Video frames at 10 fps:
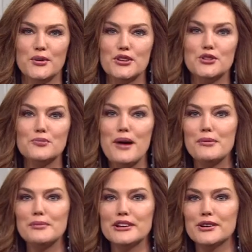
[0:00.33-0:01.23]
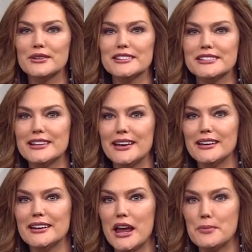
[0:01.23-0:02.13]
Well, you've probably heard the
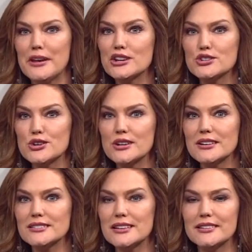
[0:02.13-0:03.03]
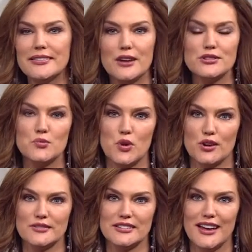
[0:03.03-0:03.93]
saying, a picture says a thousand
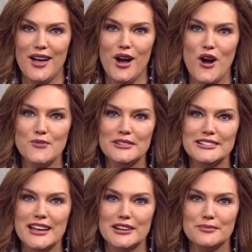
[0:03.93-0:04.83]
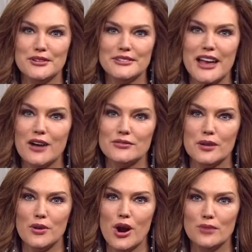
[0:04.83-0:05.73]
words. Homeless animals
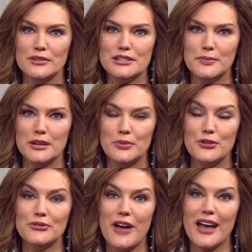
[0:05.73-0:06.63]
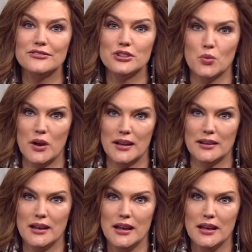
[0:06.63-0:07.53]
outnumber homeless people five to one.